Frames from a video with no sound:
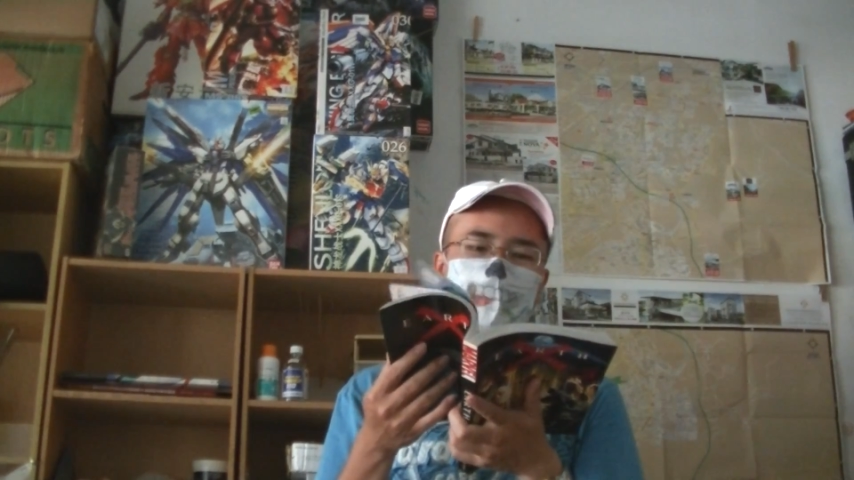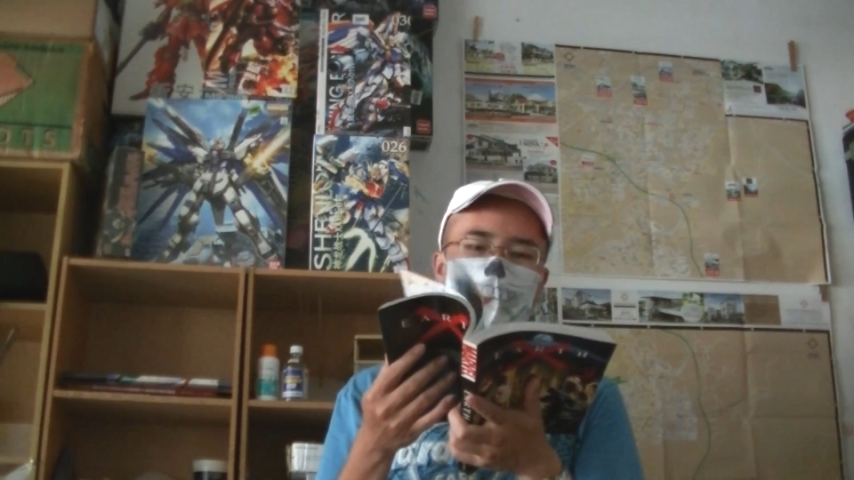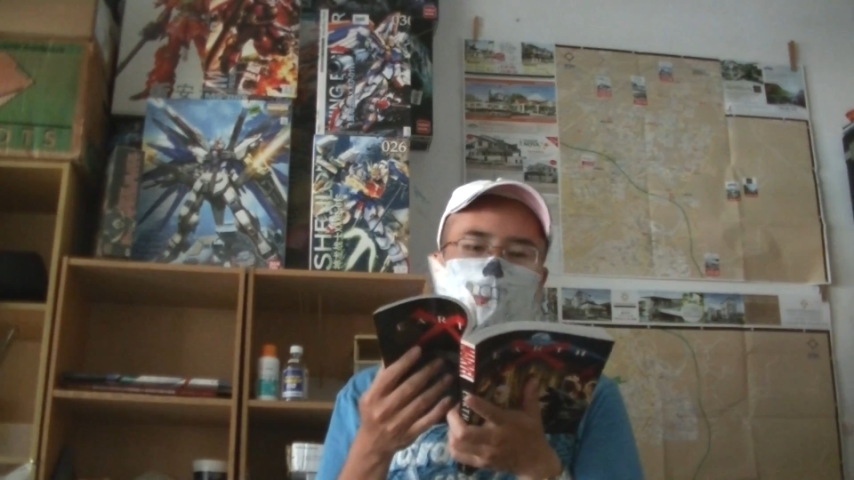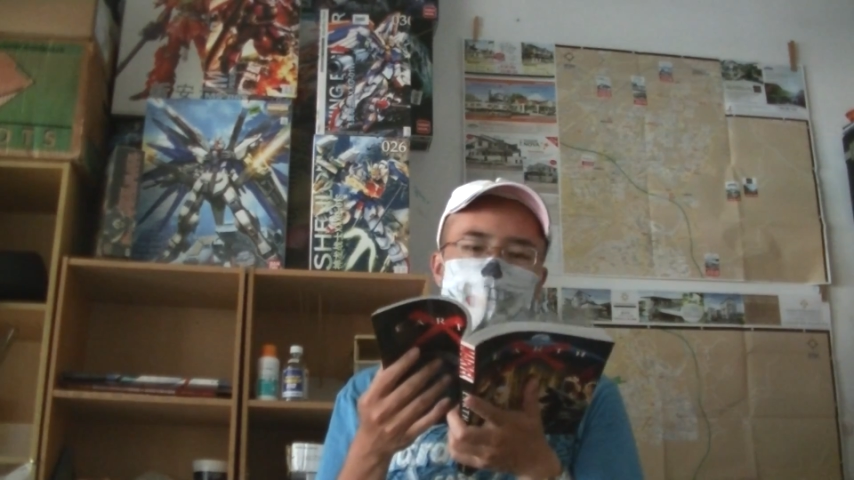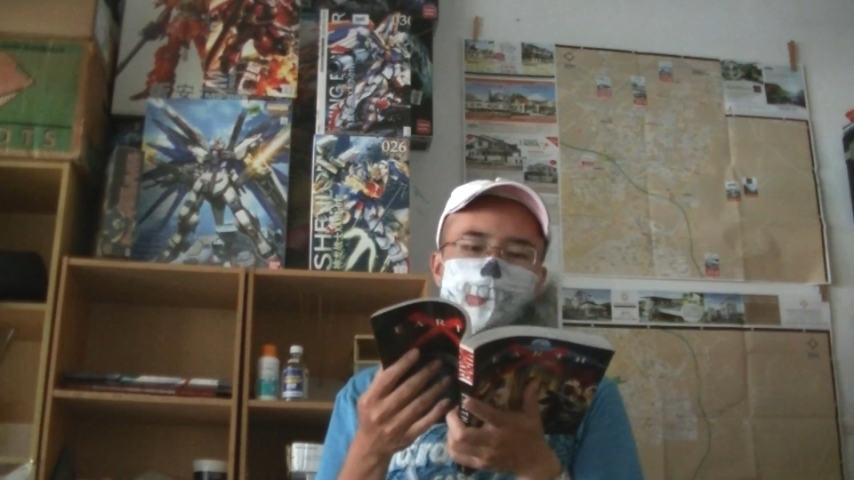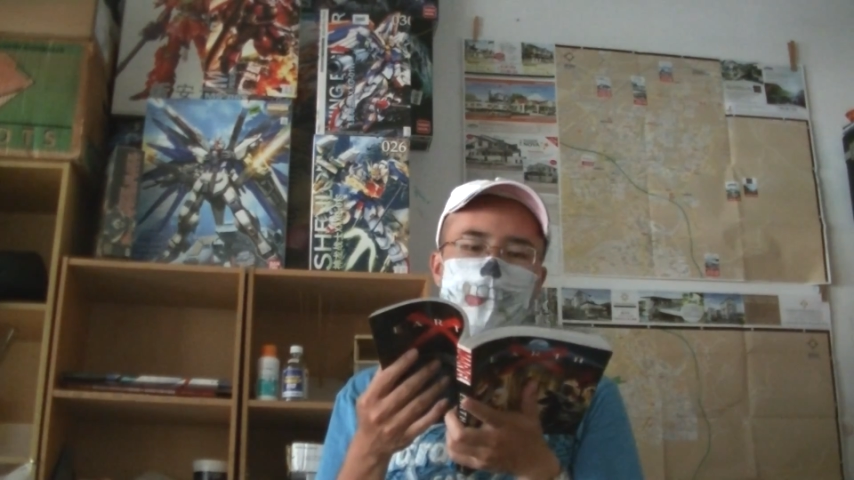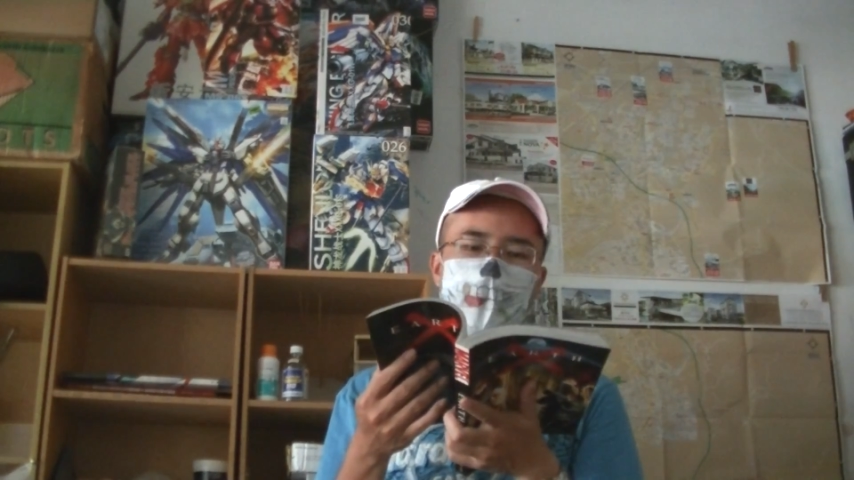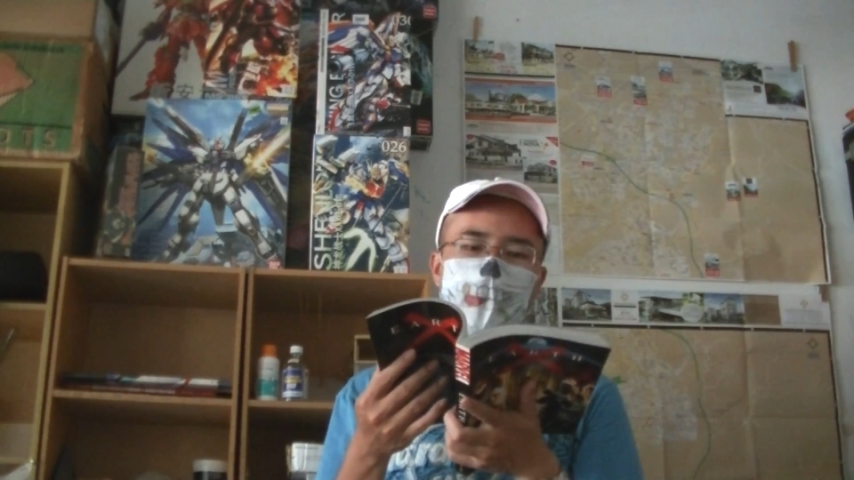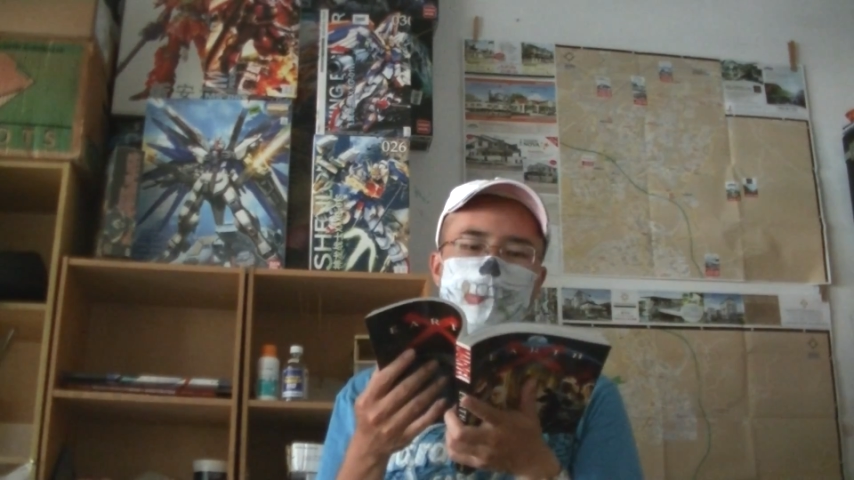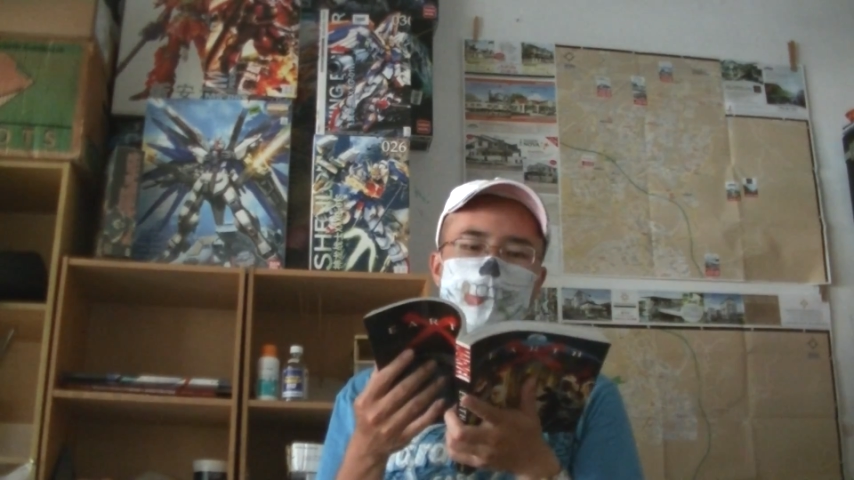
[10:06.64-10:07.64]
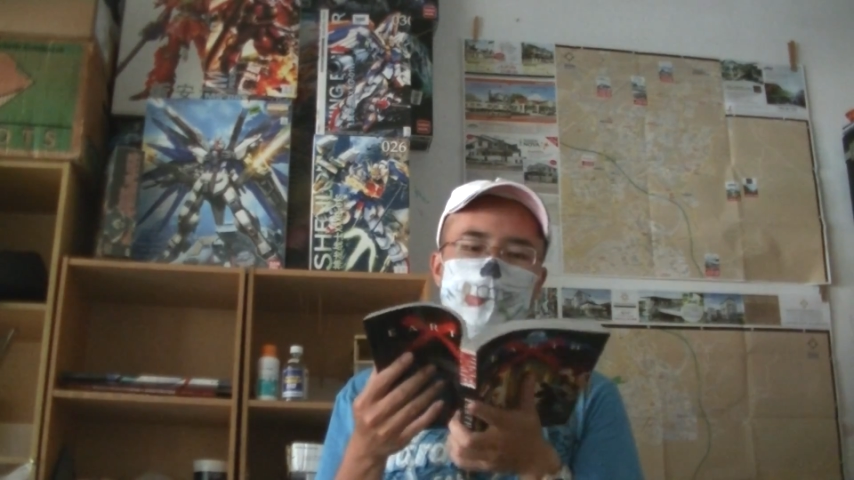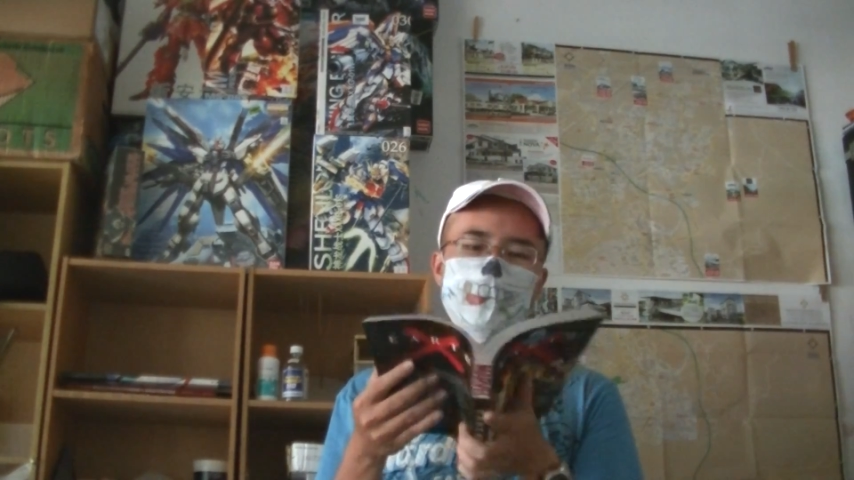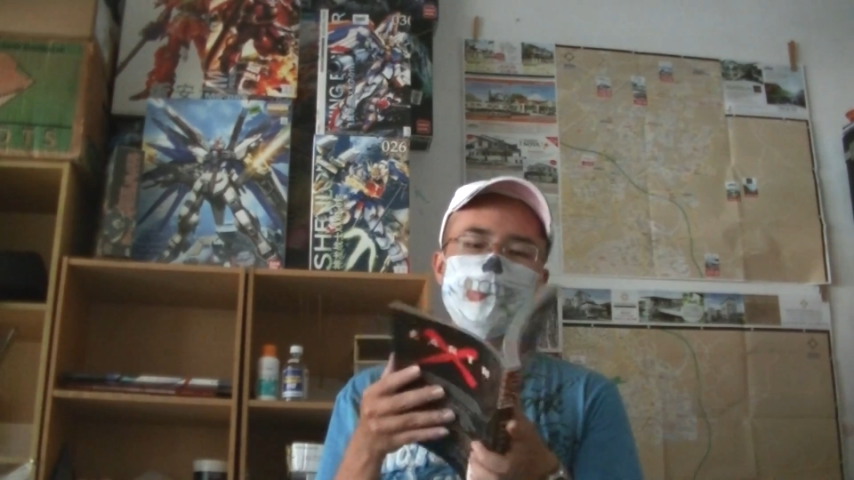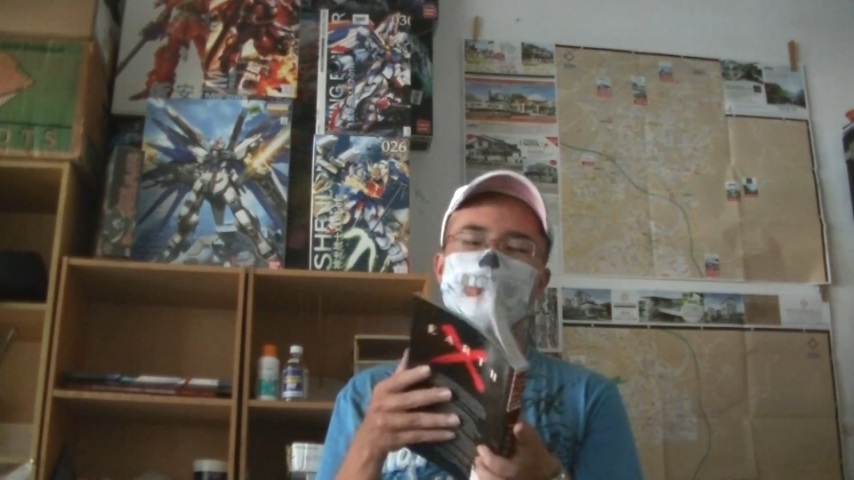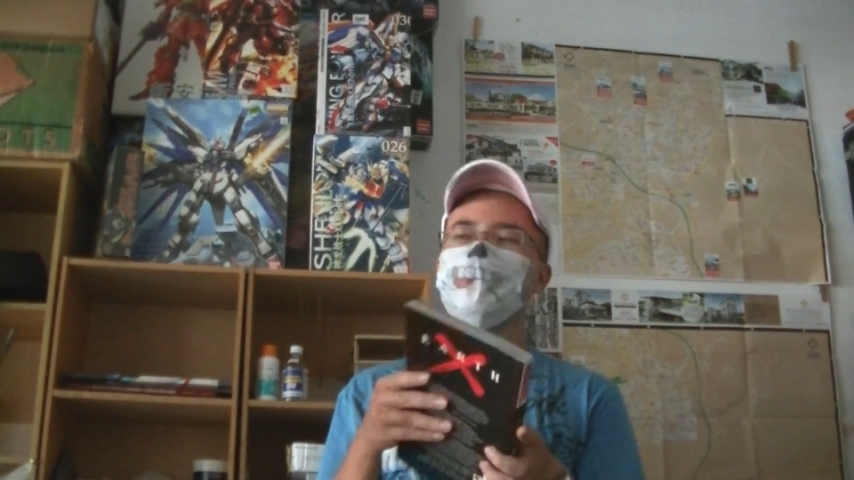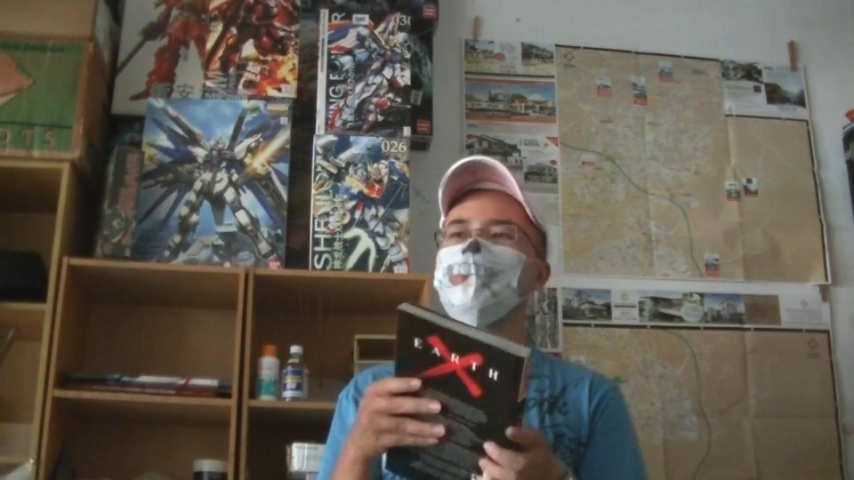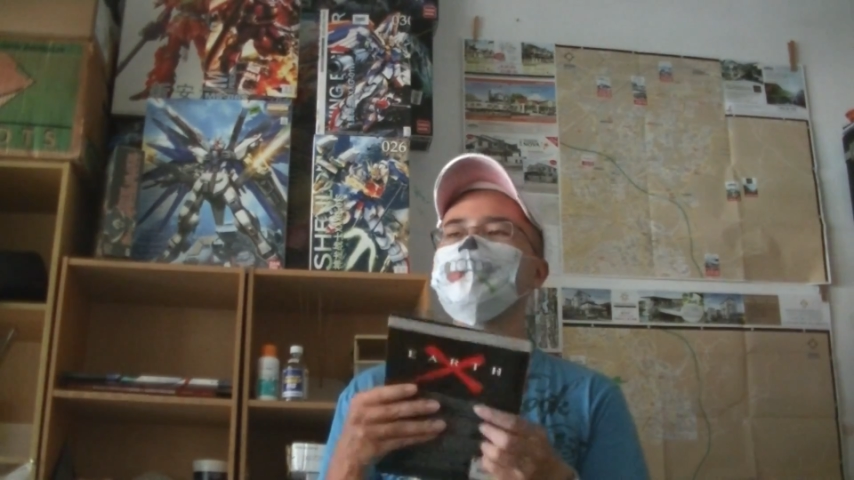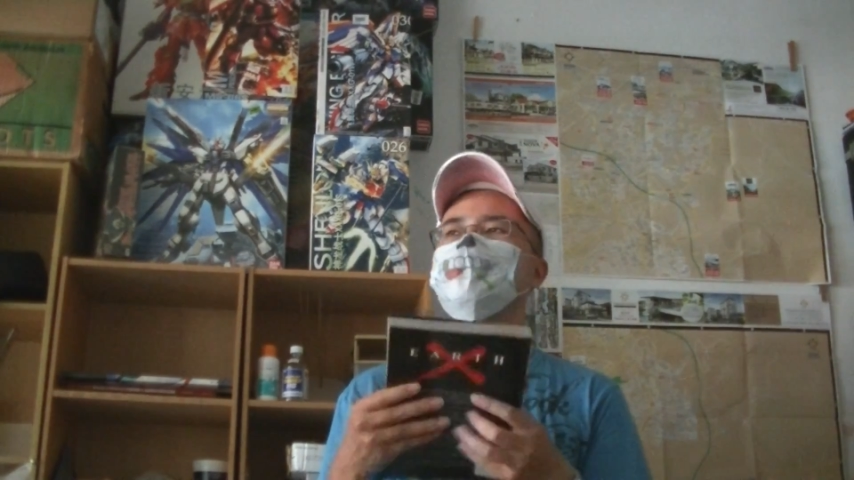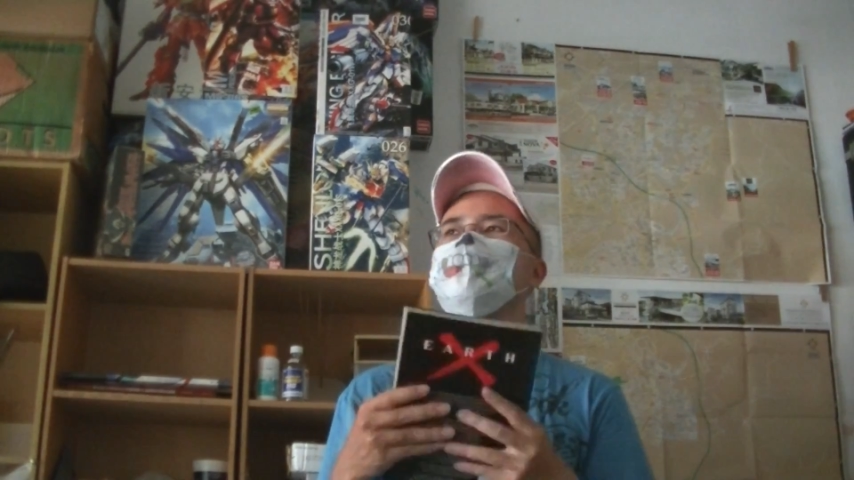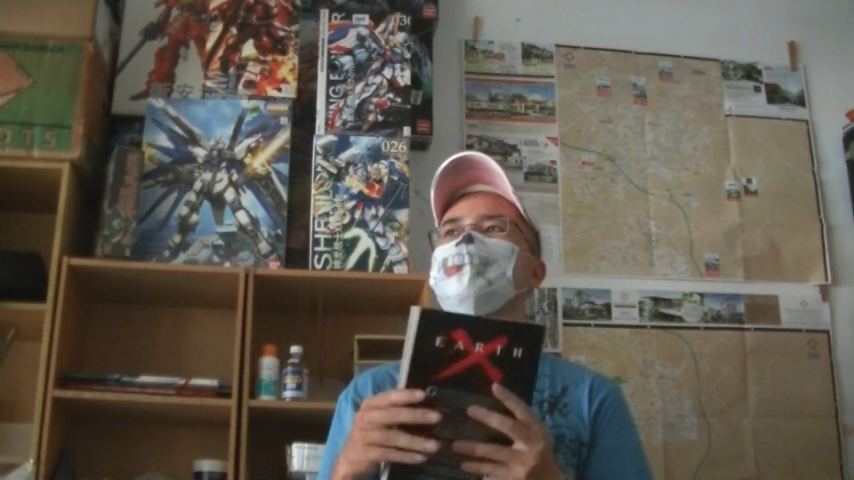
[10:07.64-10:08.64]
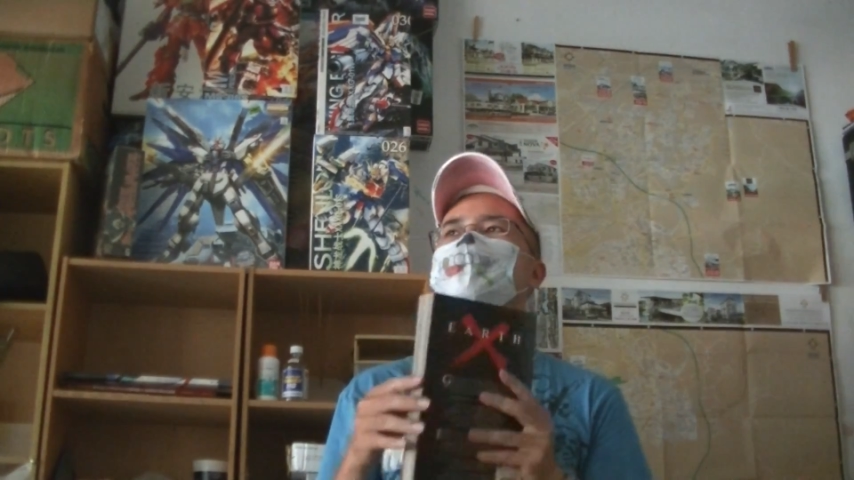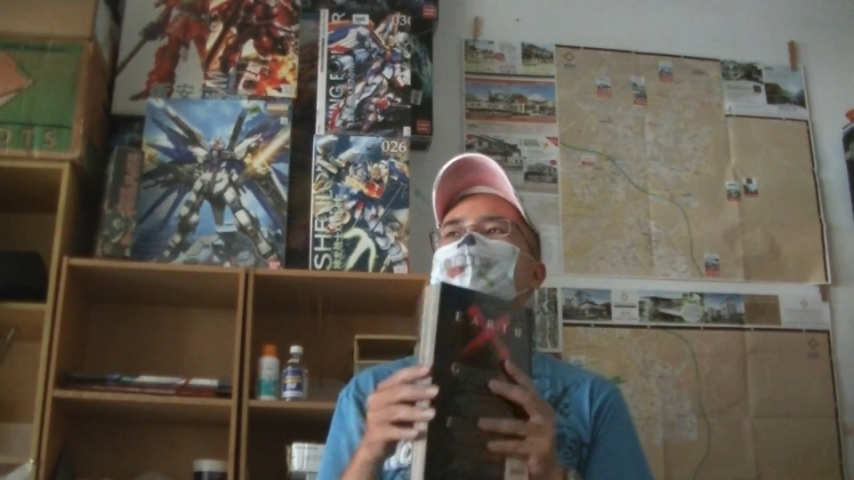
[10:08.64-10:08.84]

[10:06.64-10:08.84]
concept art, and also the